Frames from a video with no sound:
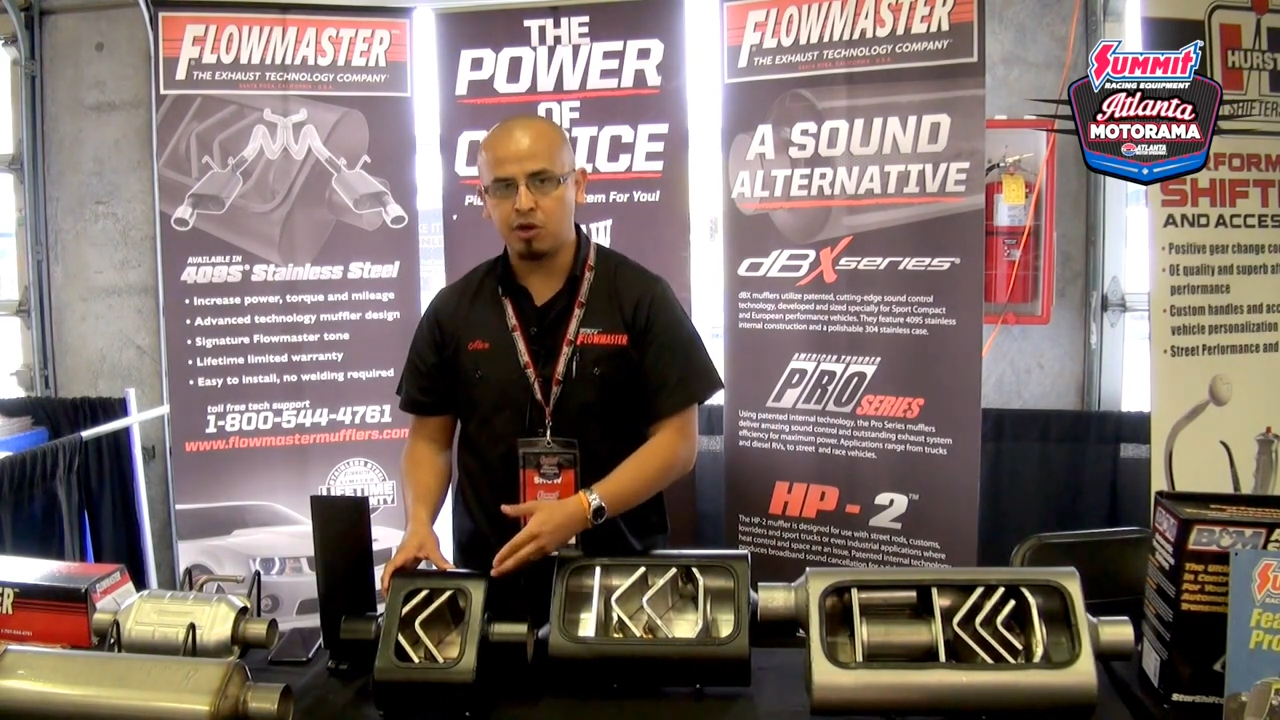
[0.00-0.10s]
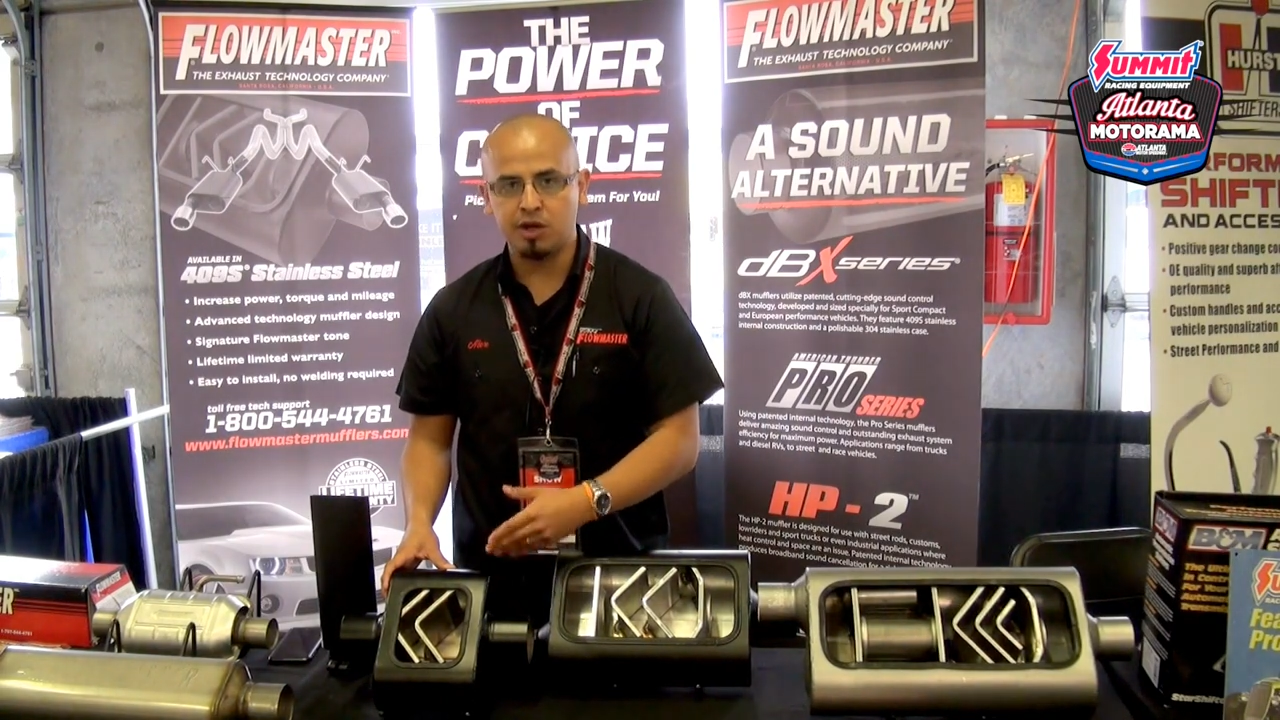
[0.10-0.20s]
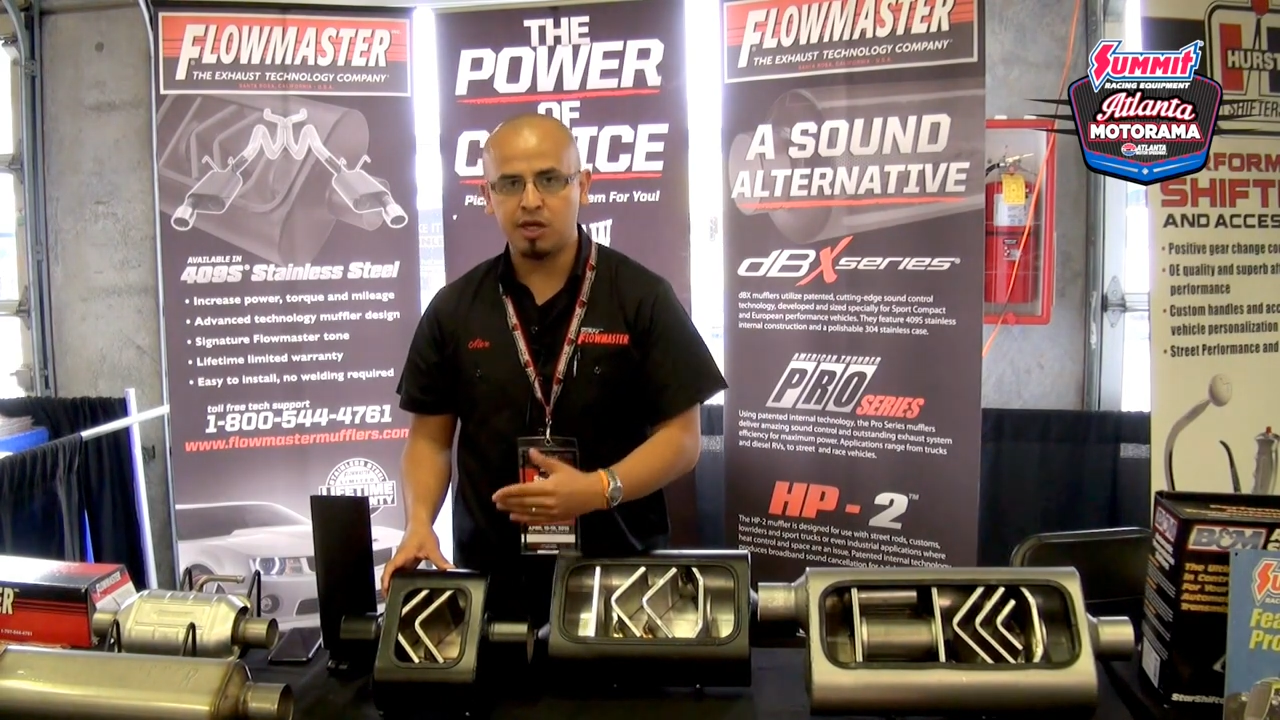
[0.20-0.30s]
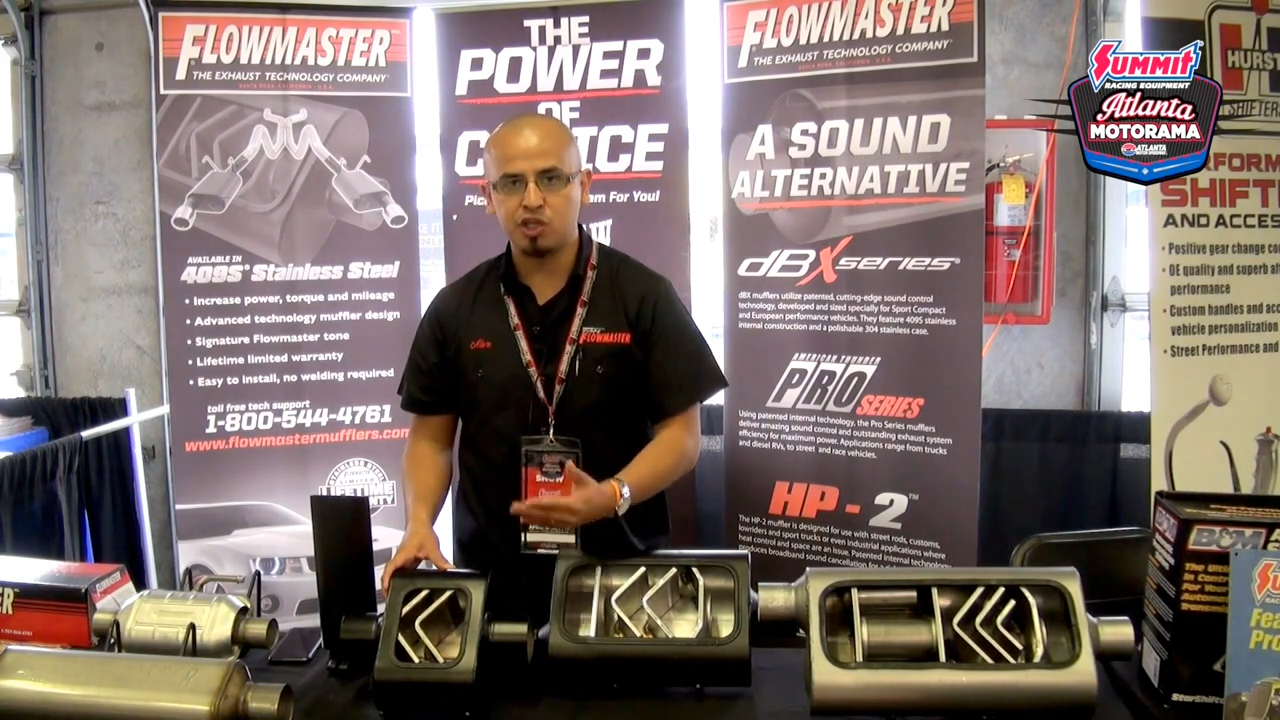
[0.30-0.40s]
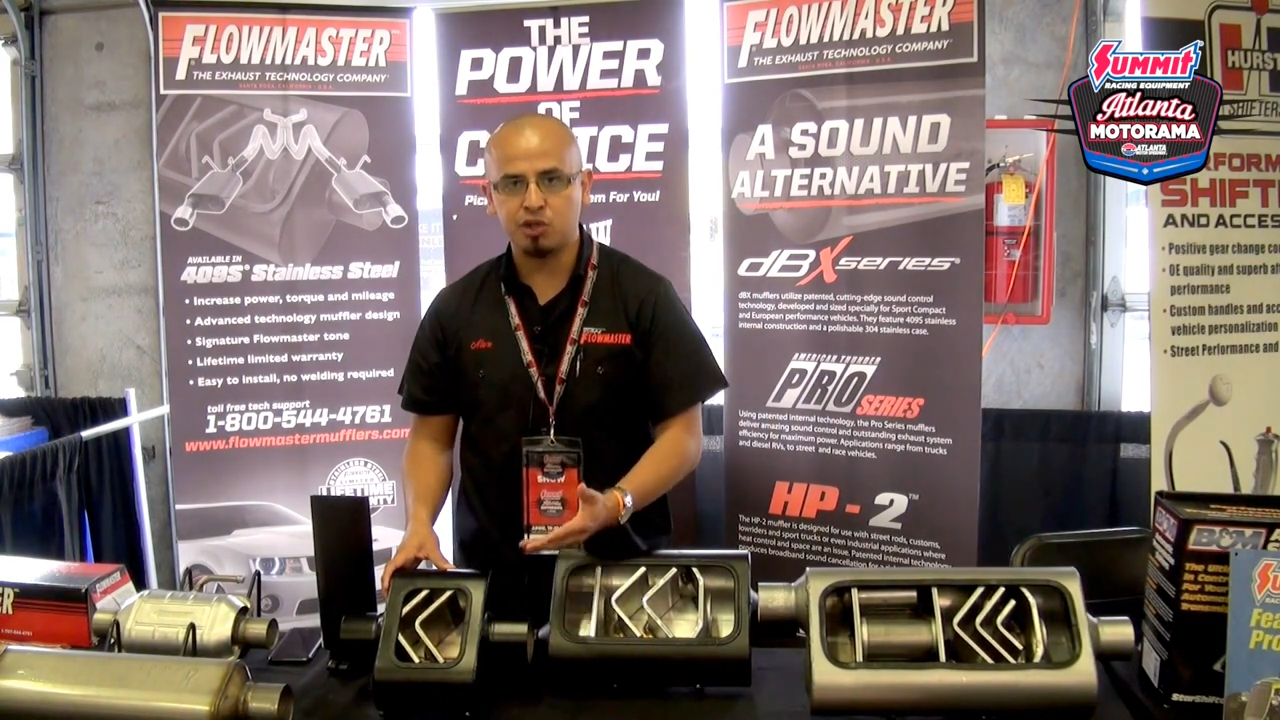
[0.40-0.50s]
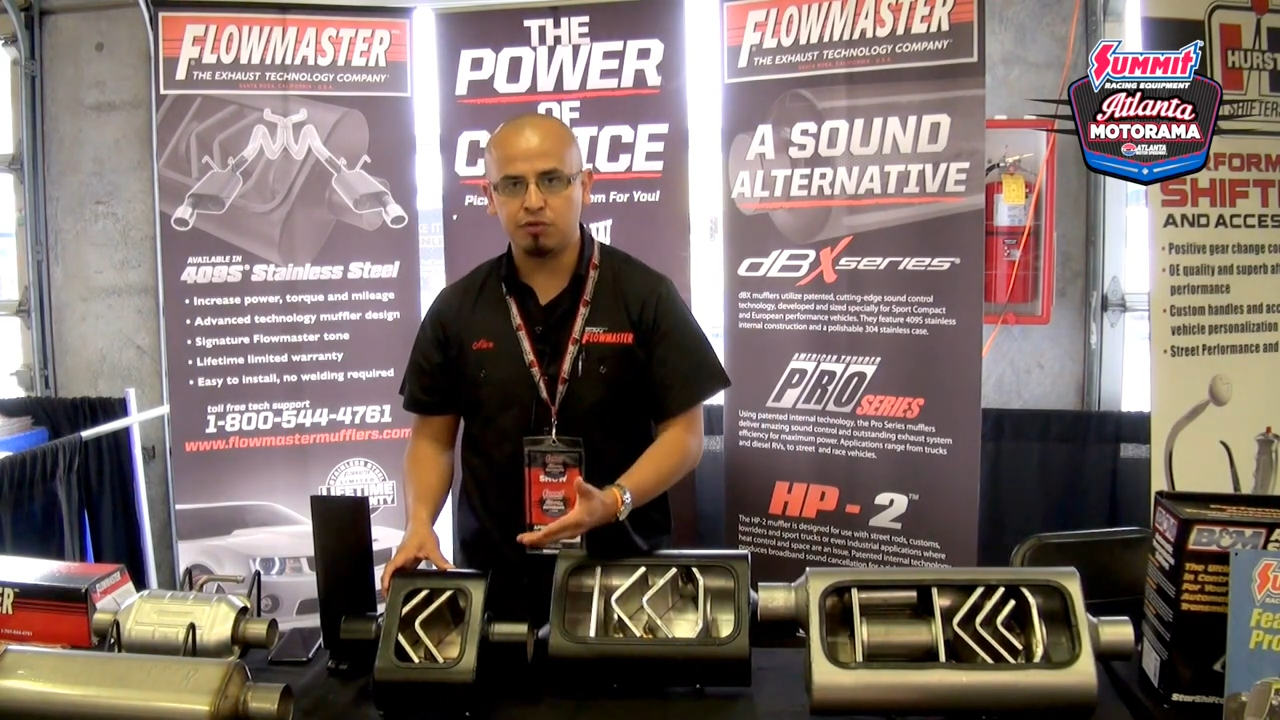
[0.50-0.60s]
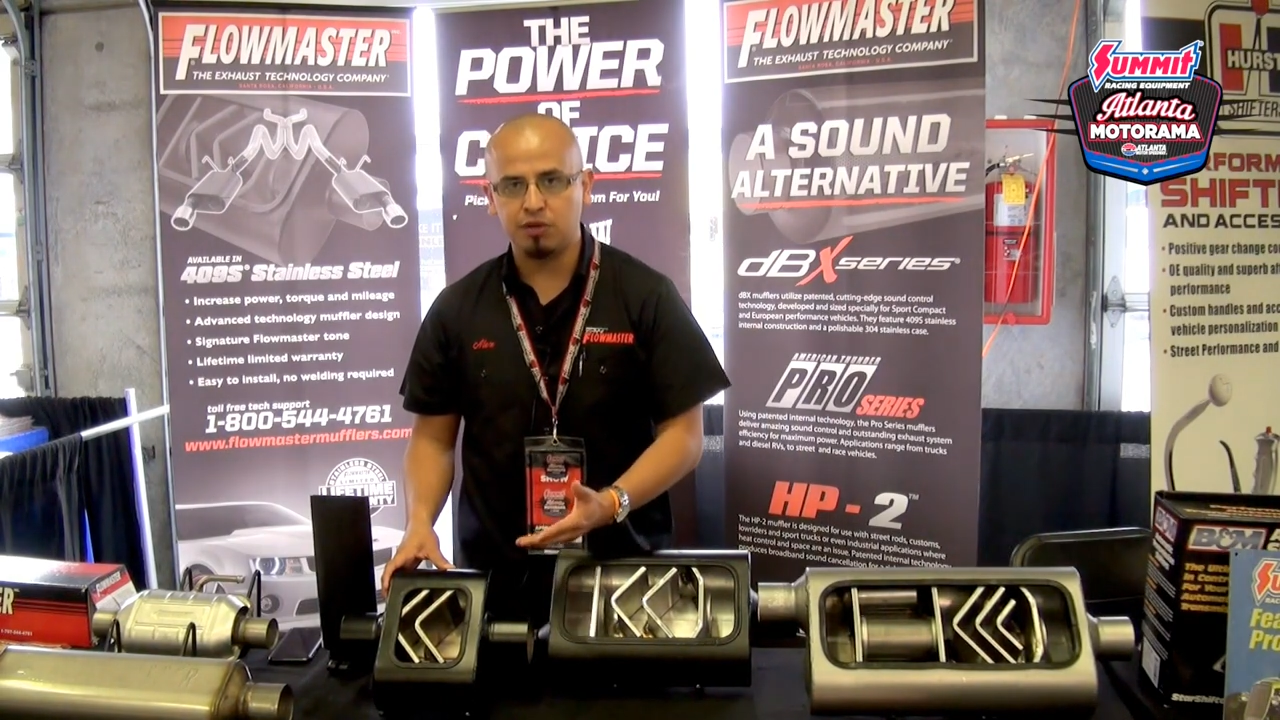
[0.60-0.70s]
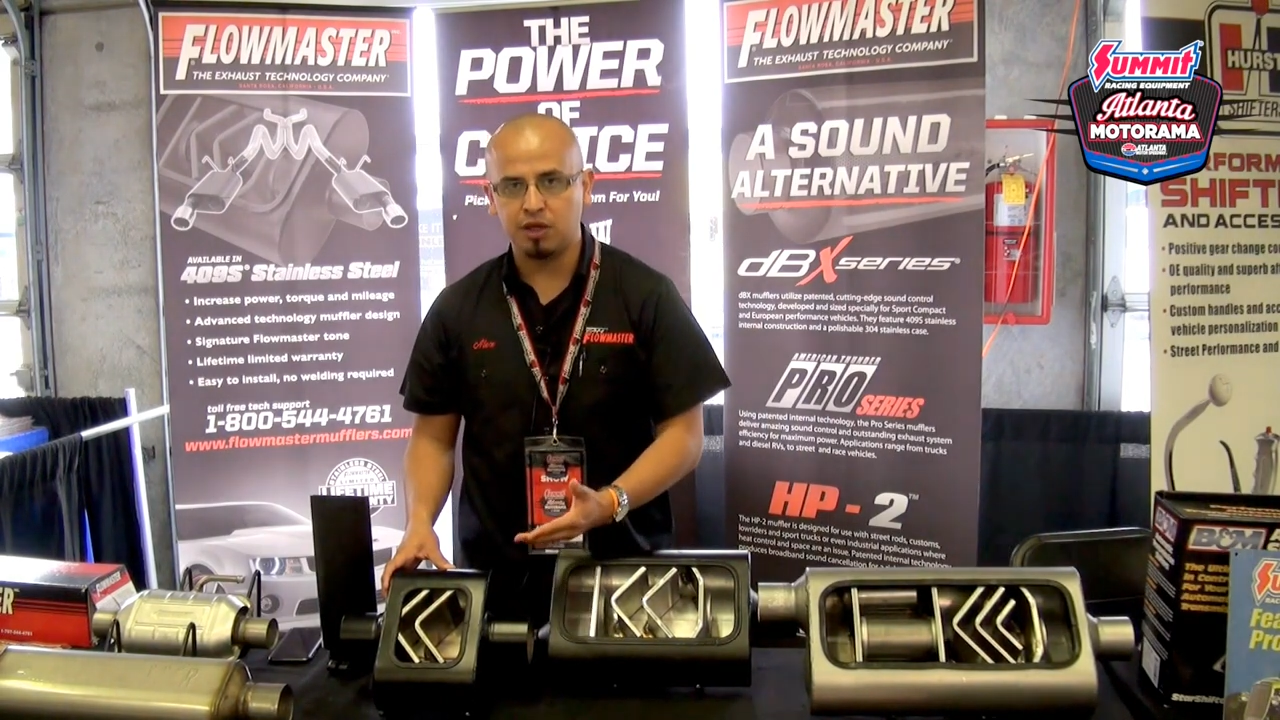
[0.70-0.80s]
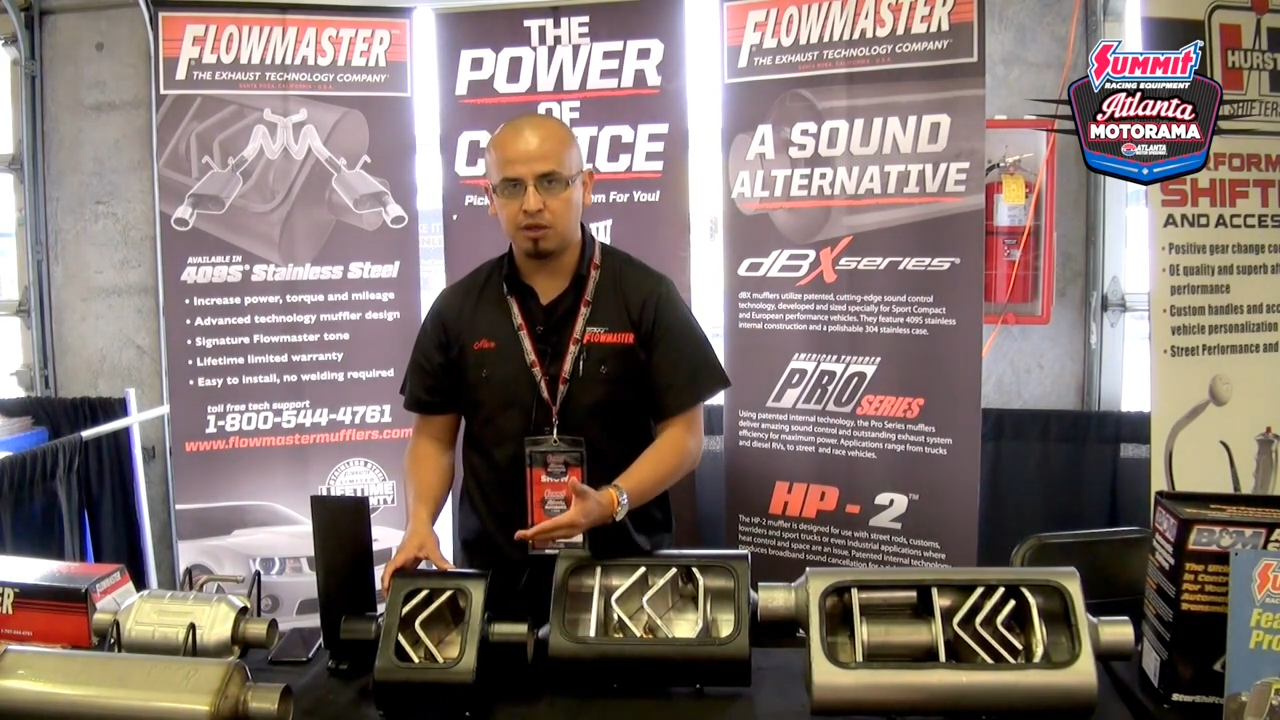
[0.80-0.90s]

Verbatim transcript: on an S U V,